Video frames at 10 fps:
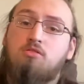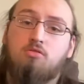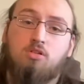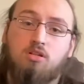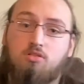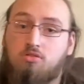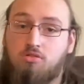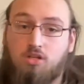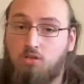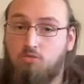You can, just
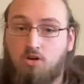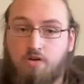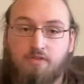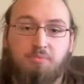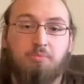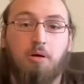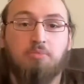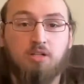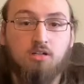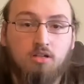like you would carve up a
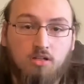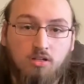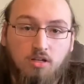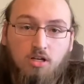pumpkin and